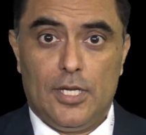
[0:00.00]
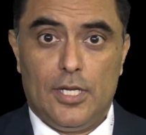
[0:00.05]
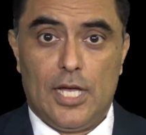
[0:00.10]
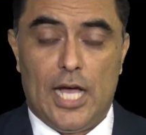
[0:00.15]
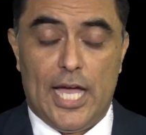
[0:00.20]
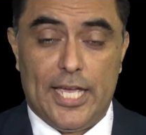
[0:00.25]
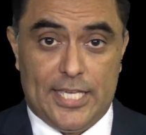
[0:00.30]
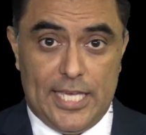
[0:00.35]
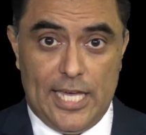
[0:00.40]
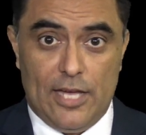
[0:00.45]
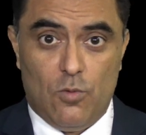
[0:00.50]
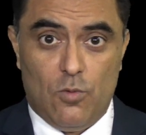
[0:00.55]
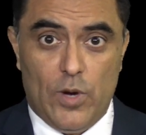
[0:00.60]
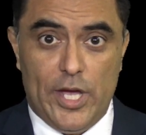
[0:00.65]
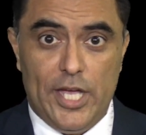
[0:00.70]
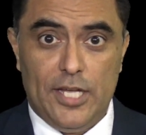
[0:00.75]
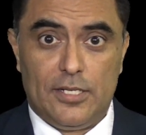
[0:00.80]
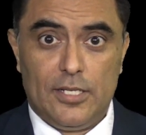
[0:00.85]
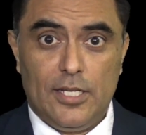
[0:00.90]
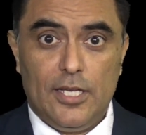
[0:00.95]
I can't
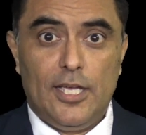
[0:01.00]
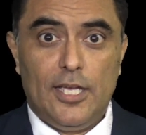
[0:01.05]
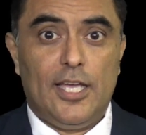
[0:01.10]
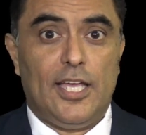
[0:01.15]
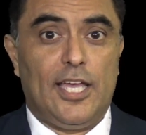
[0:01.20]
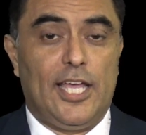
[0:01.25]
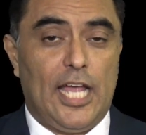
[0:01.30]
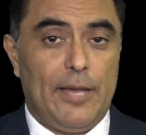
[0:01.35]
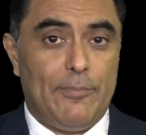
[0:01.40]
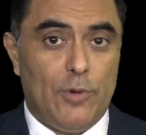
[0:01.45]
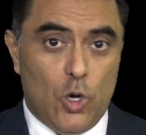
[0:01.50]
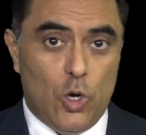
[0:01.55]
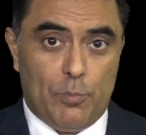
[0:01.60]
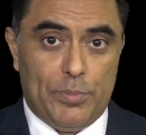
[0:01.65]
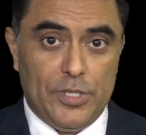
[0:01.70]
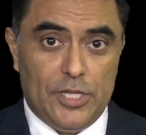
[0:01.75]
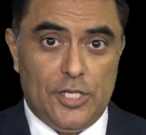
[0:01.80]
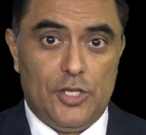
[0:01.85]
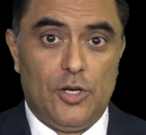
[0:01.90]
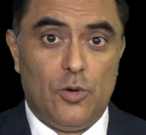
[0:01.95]
wait, and I'm
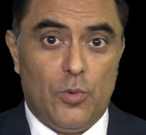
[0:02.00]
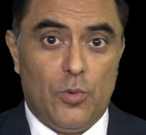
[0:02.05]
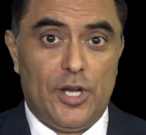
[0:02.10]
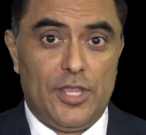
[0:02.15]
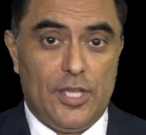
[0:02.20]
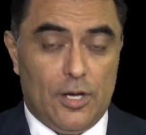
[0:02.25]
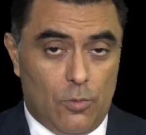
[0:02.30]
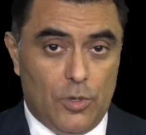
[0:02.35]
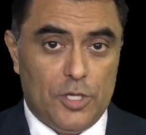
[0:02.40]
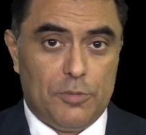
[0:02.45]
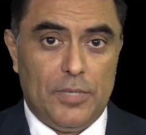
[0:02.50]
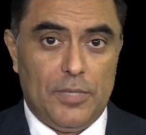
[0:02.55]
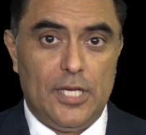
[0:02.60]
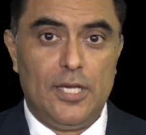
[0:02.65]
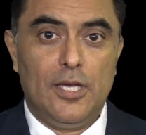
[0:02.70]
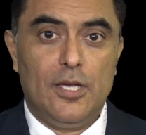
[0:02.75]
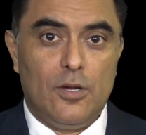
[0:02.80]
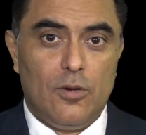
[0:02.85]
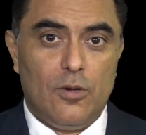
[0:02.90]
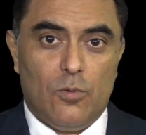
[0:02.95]
hoping that you're there with me,
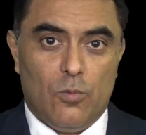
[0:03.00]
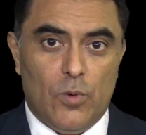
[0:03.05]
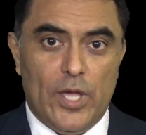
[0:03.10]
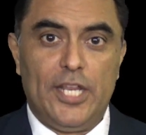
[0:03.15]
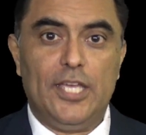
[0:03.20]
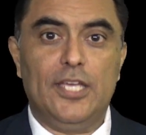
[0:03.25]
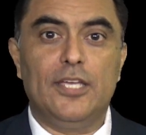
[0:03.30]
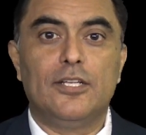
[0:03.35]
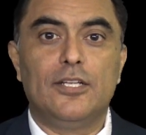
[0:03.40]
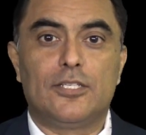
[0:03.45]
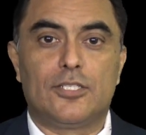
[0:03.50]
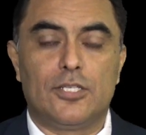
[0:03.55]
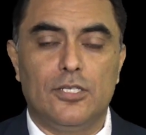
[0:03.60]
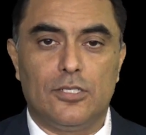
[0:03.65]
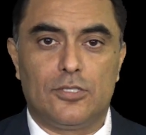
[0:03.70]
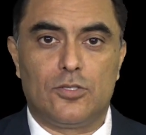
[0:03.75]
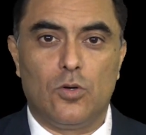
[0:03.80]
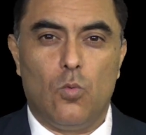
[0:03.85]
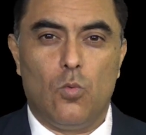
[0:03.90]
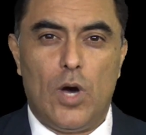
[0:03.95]
ready to
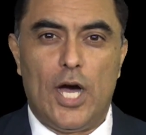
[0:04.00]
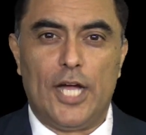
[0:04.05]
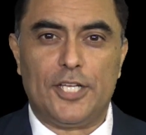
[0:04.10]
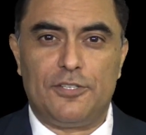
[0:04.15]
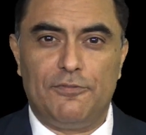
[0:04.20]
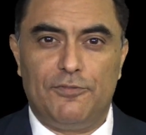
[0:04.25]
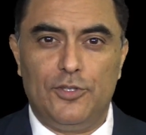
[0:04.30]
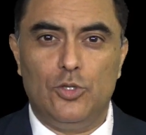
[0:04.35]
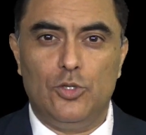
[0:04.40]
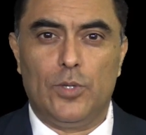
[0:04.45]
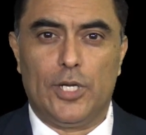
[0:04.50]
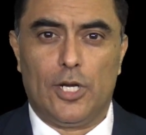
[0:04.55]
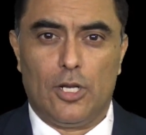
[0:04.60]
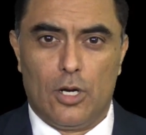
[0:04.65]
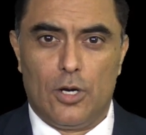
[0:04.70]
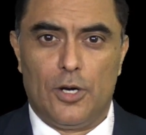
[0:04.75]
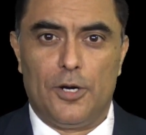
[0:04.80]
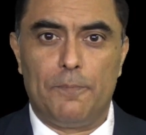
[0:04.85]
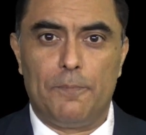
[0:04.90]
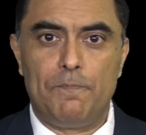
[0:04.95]
watch, view, and
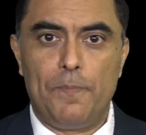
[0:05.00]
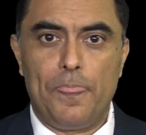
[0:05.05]
learn